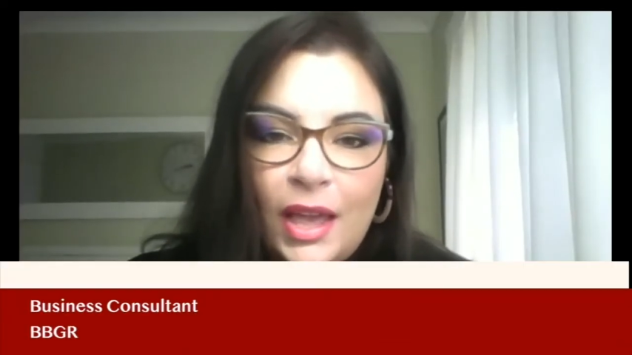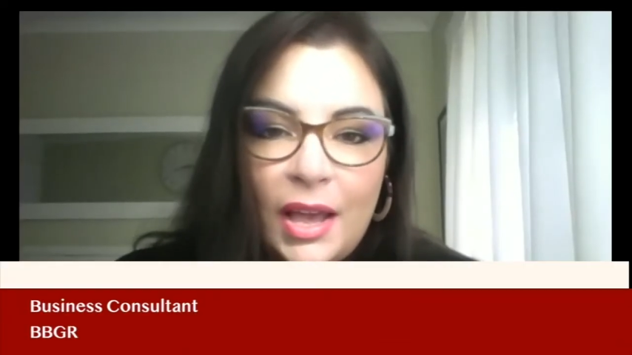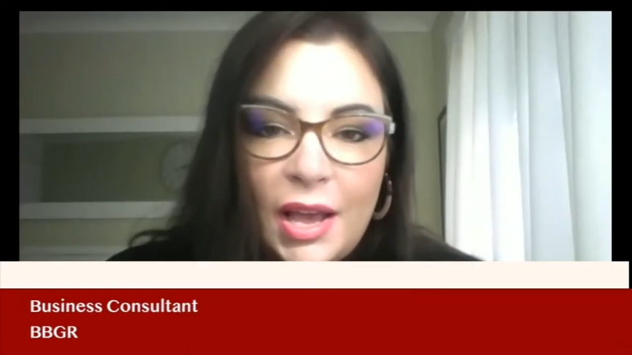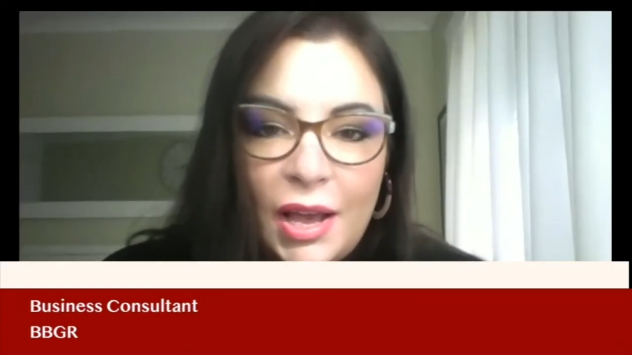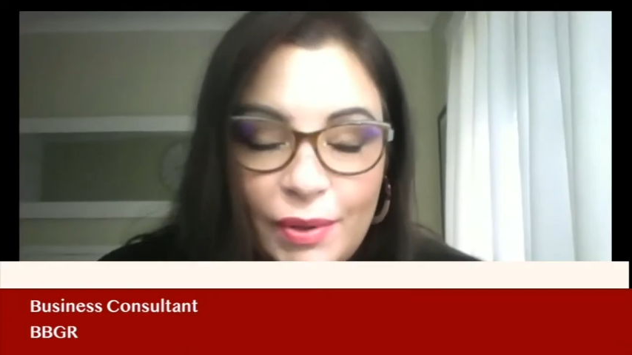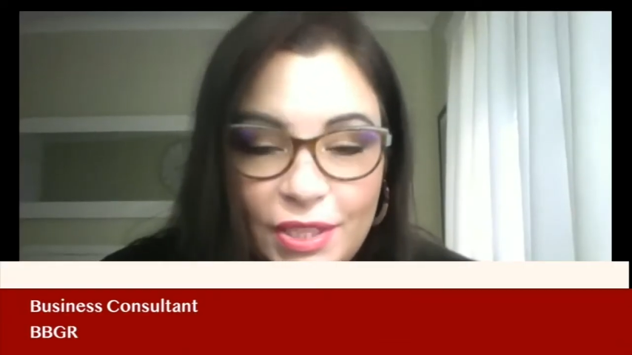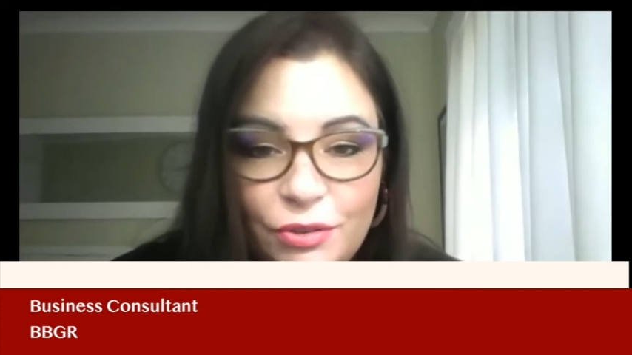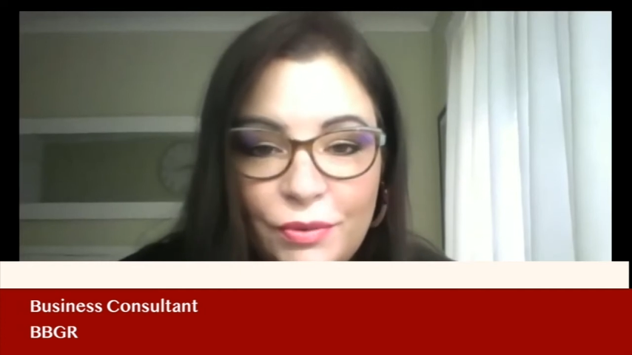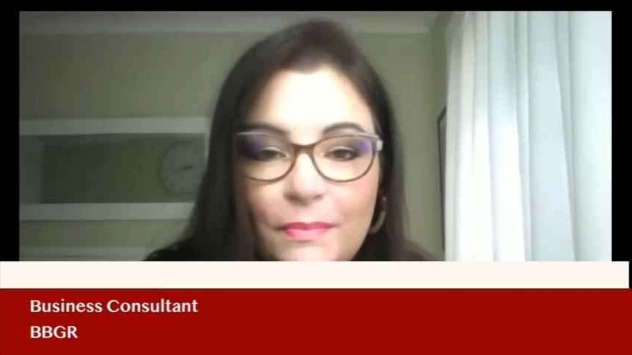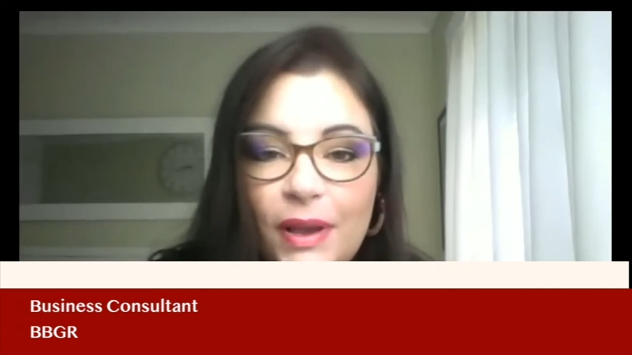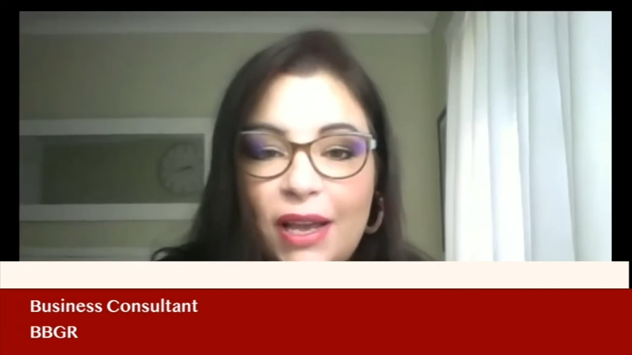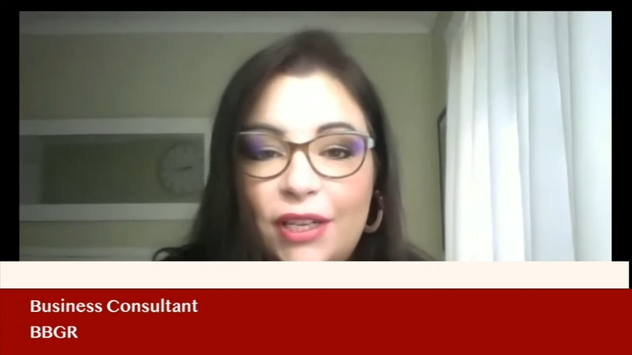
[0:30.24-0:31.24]
I want to
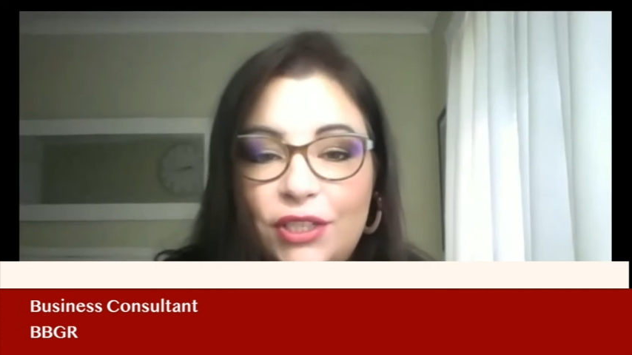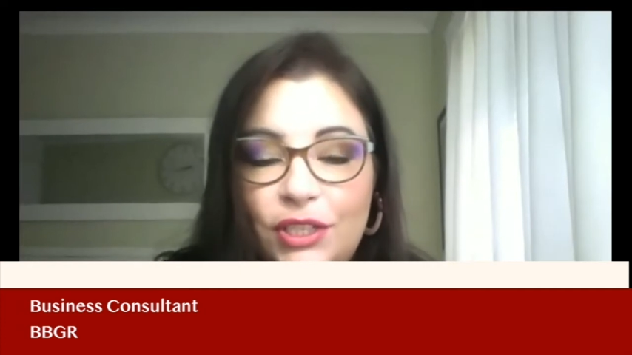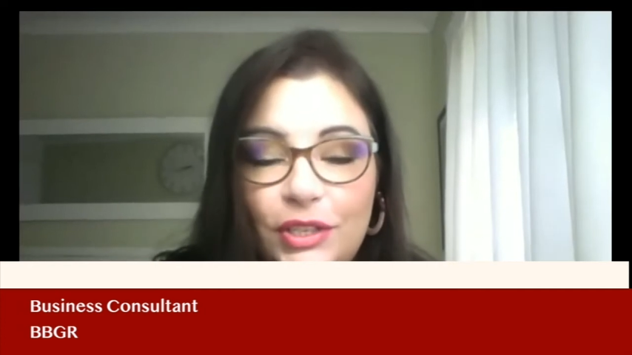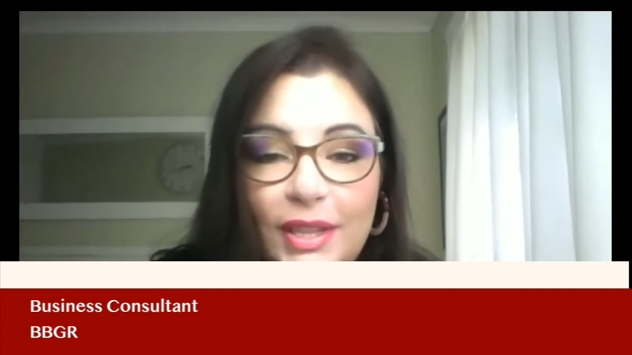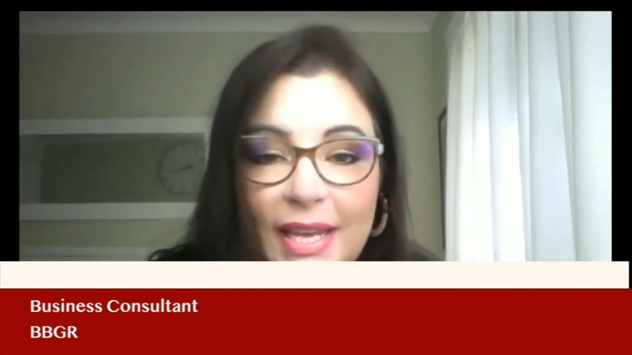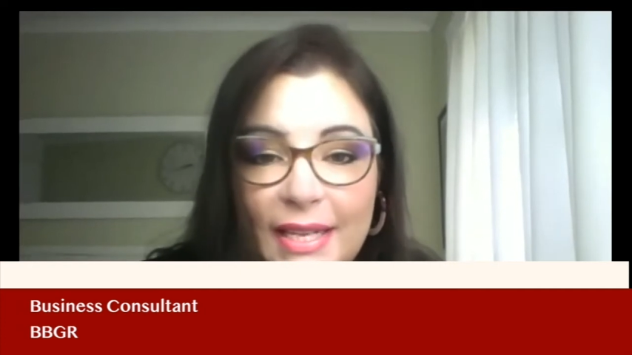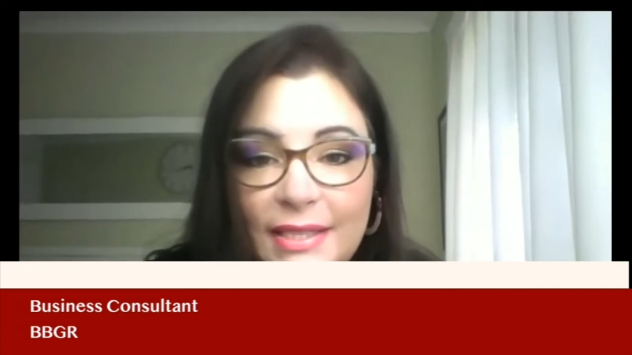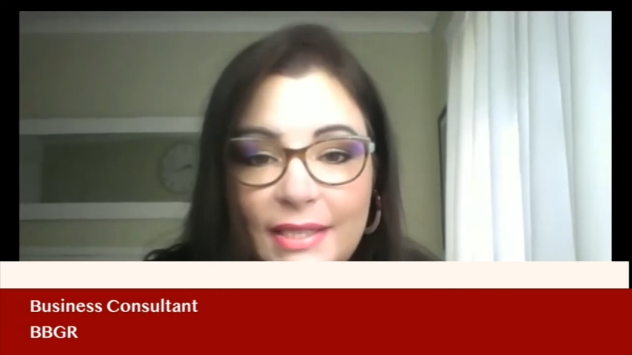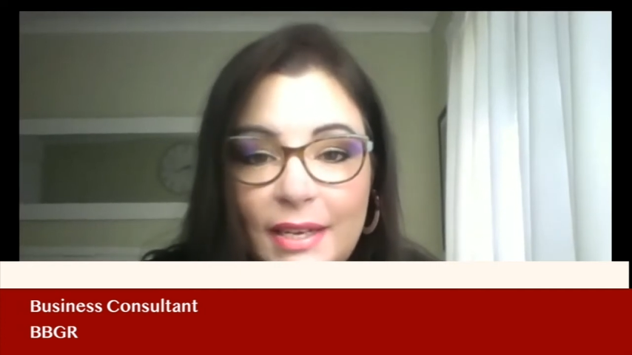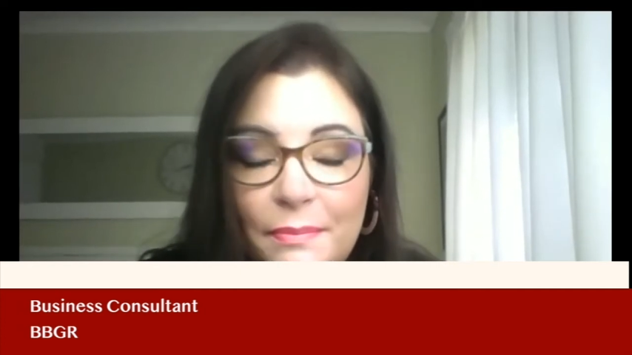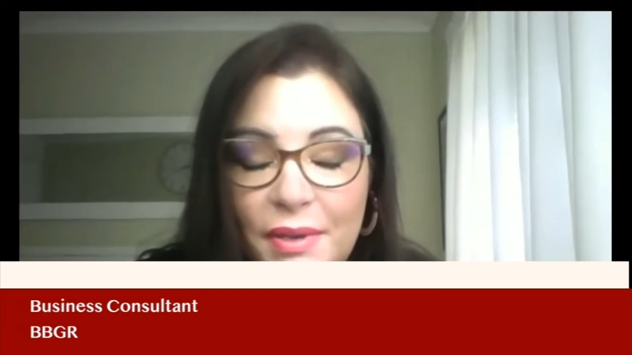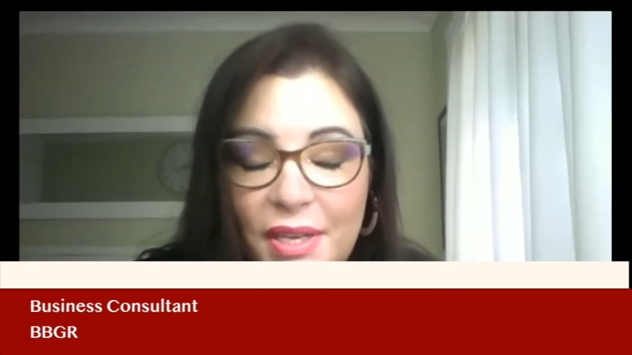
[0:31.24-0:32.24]
remind you
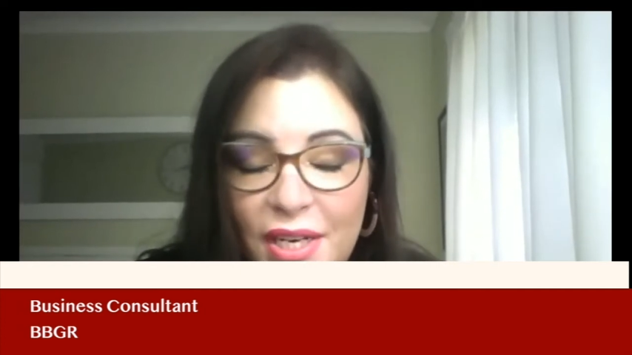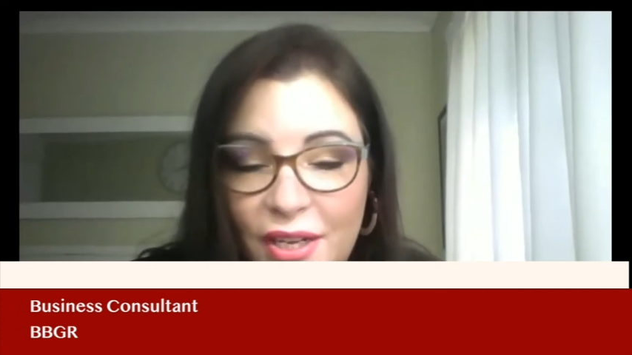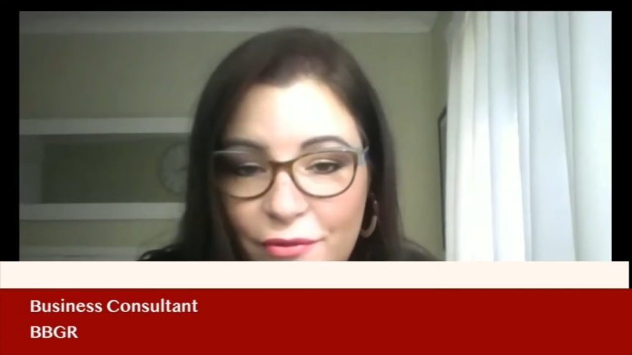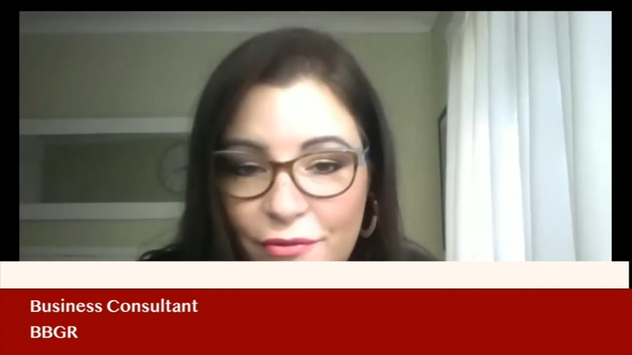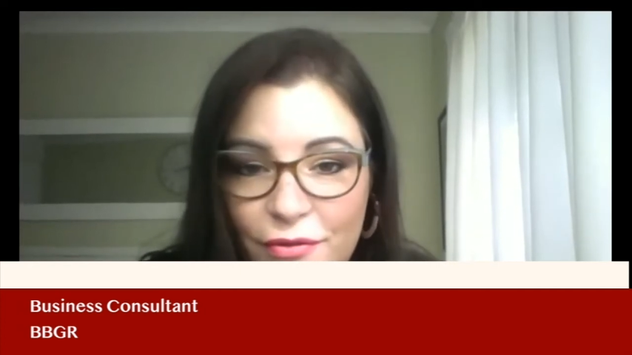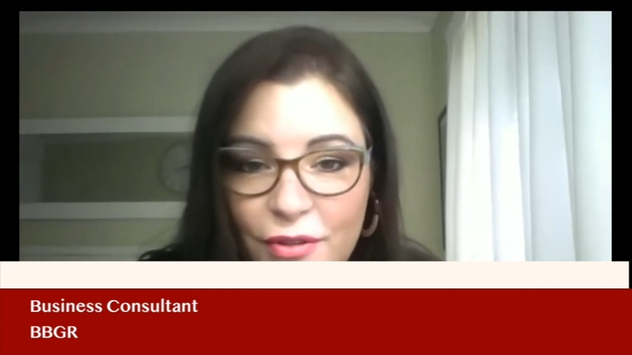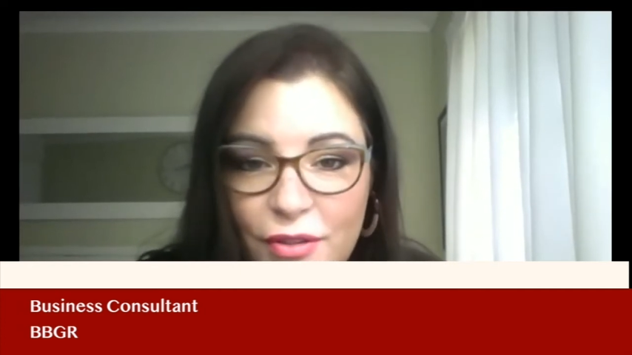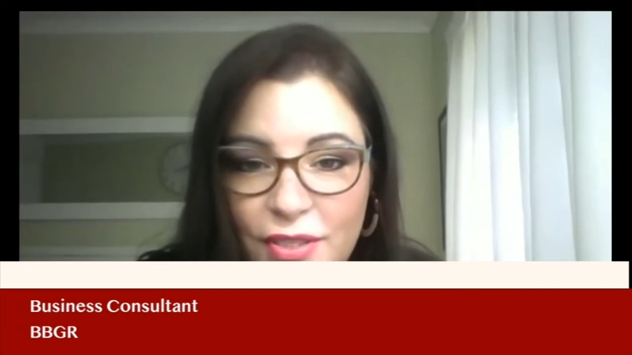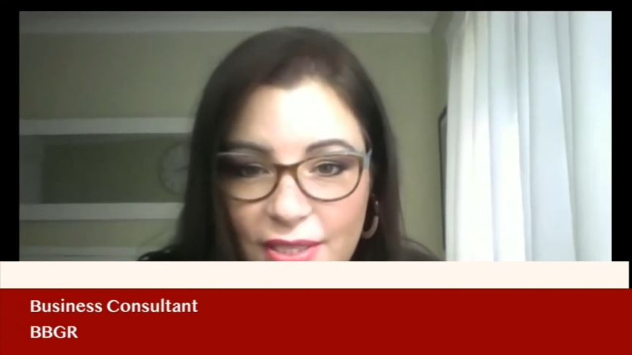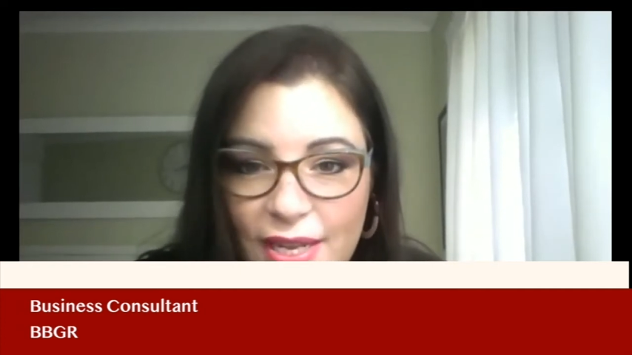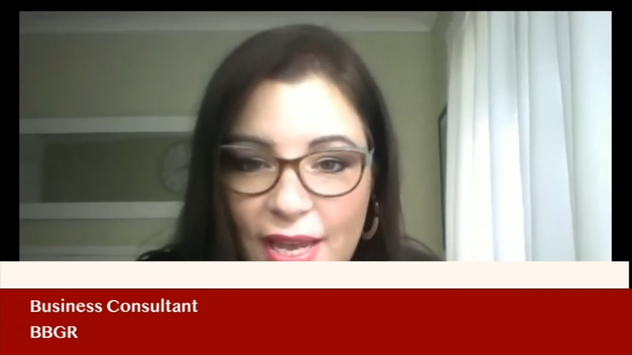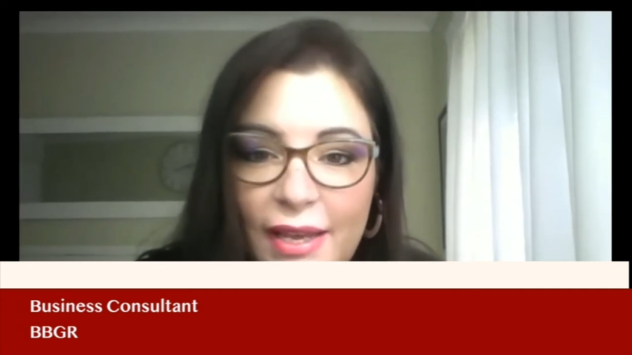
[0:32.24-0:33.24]
that a meaningful
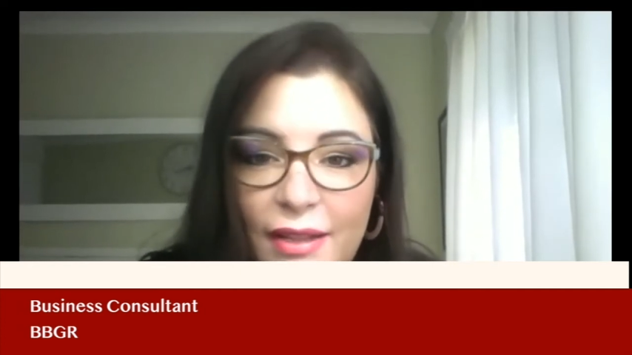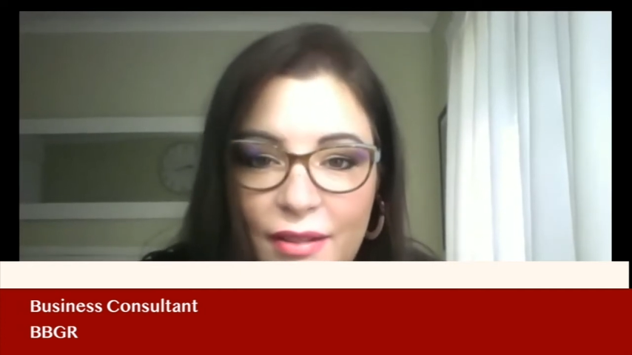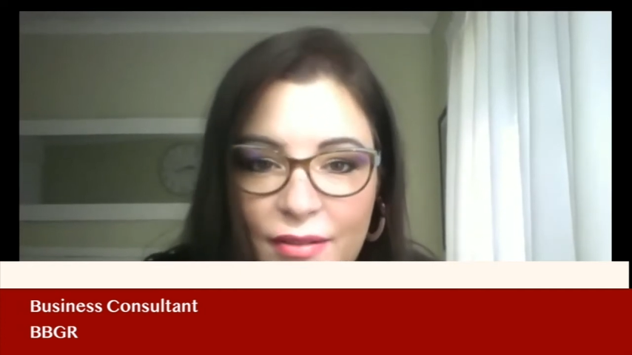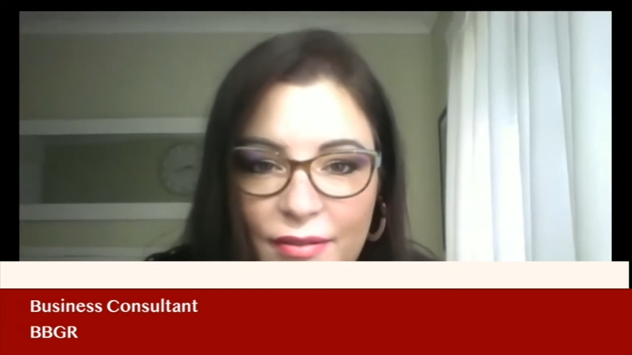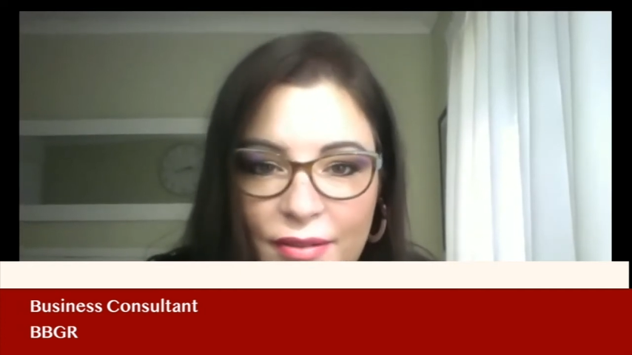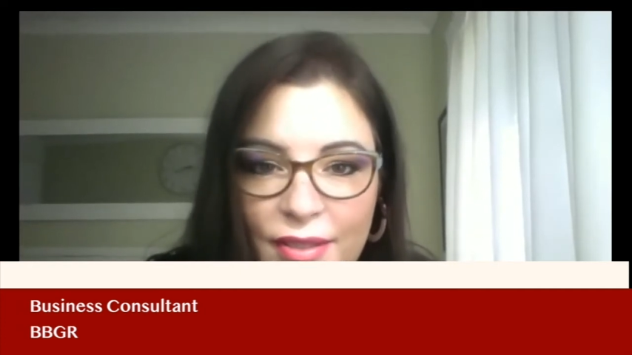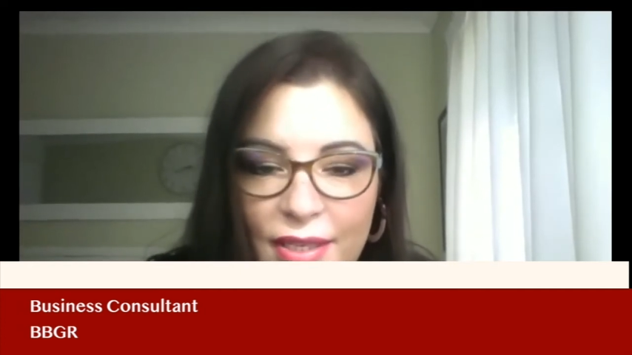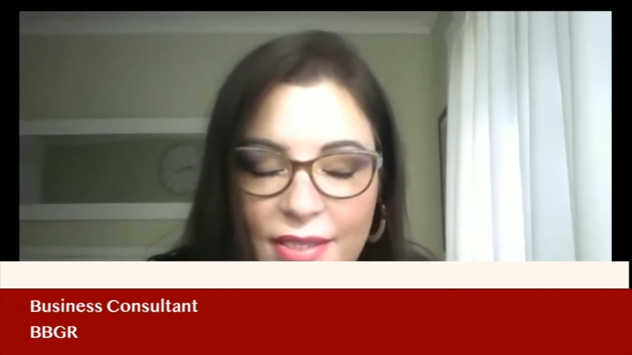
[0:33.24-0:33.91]
sale